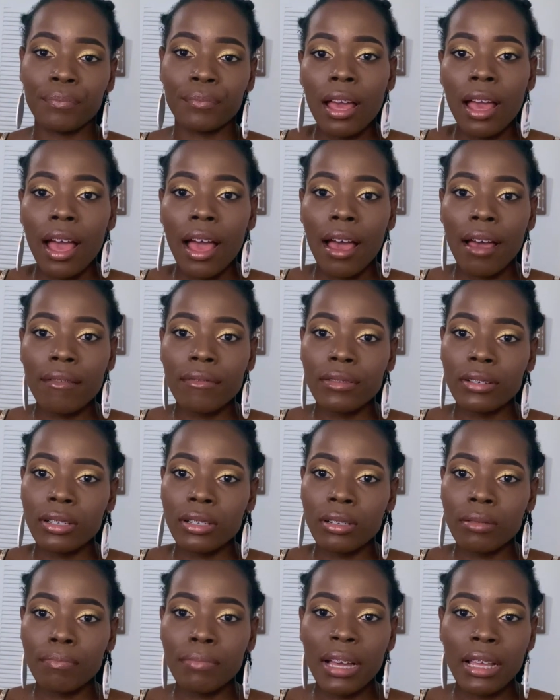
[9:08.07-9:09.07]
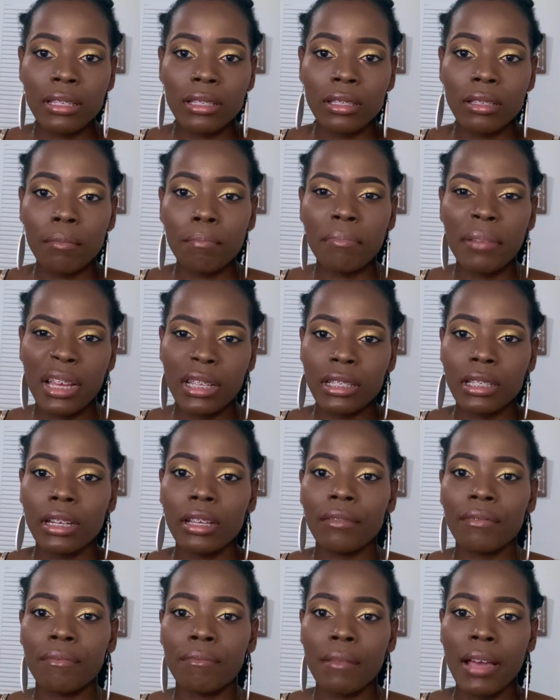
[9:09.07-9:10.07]
have a pos
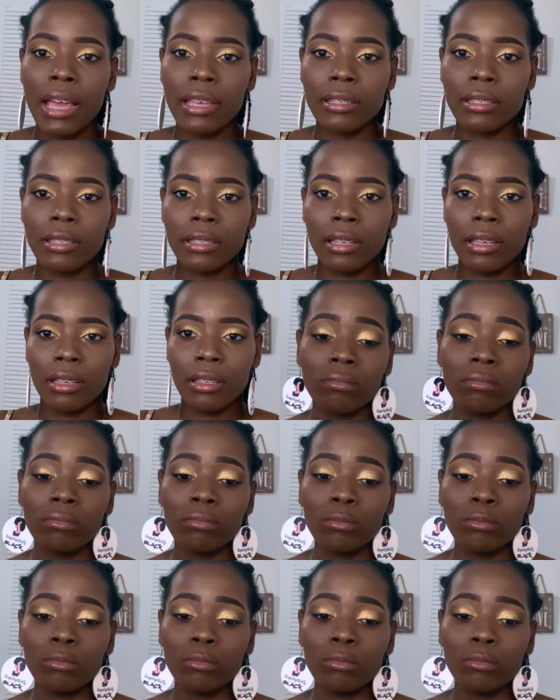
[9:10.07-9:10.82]
positive mindset.